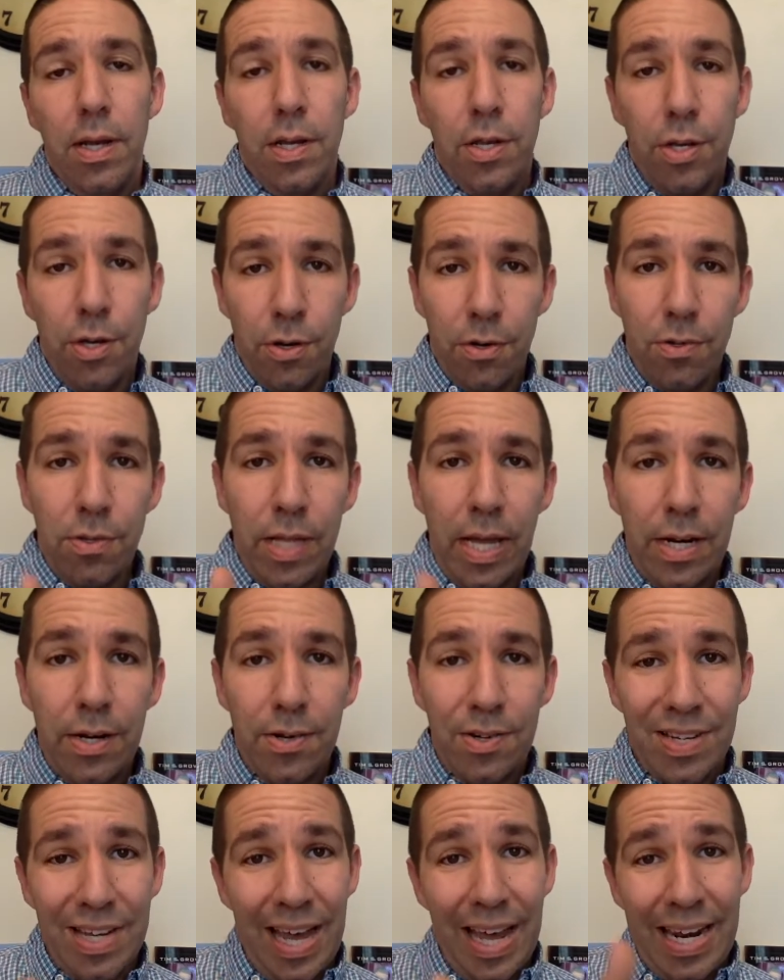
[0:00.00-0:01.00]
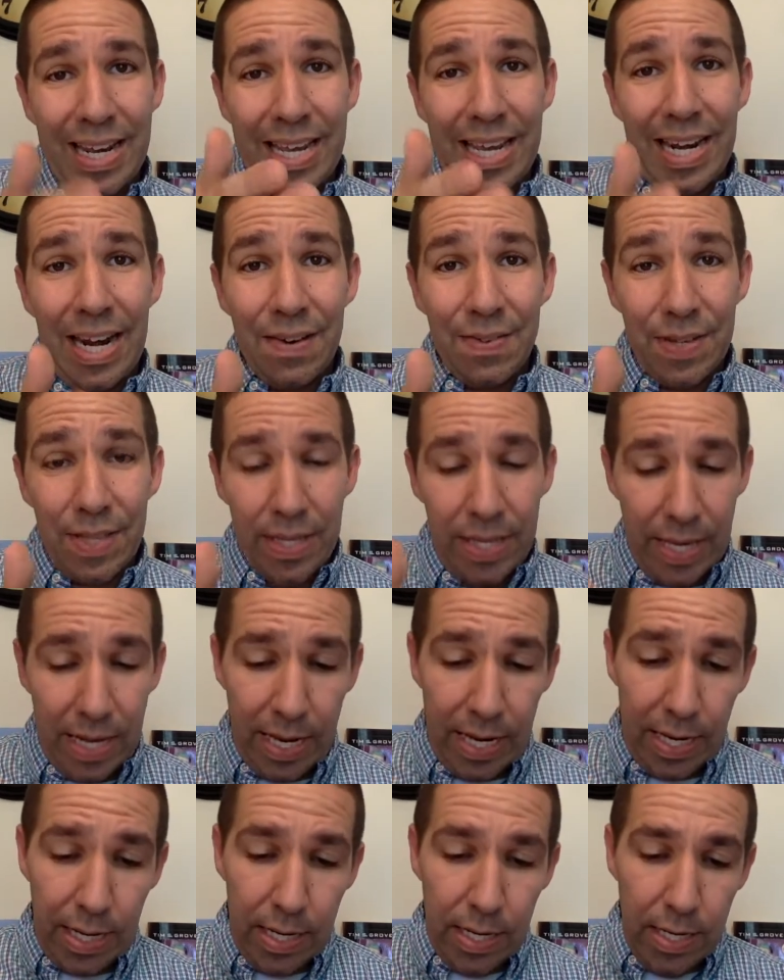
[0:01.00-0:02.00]
Your lender's got to get
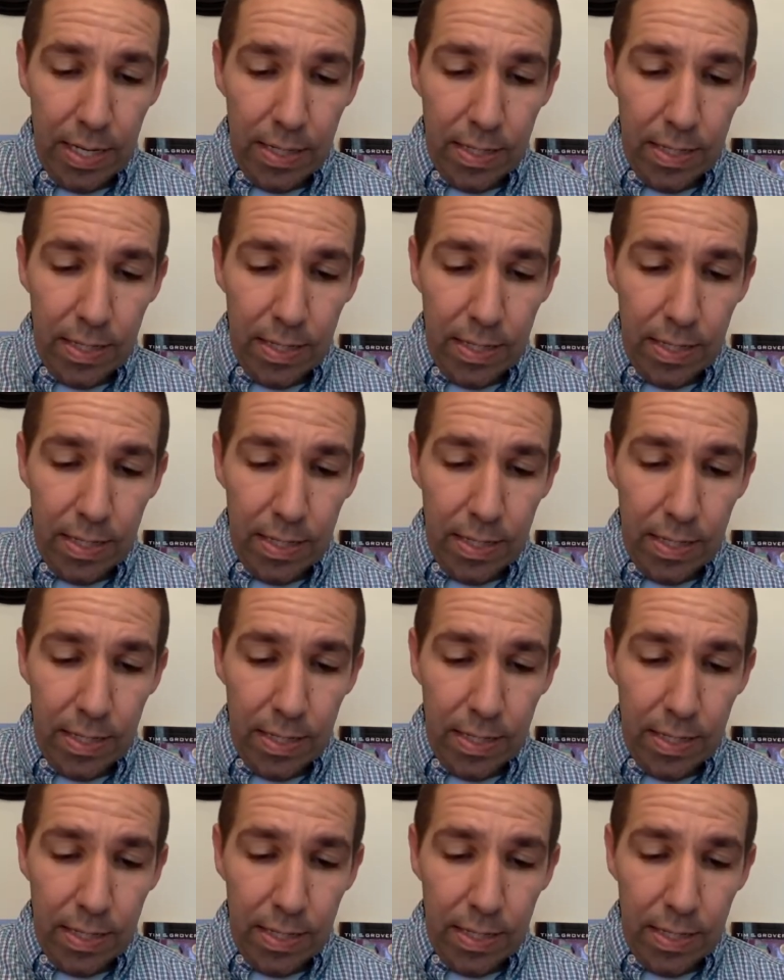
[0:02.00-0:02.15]
everything,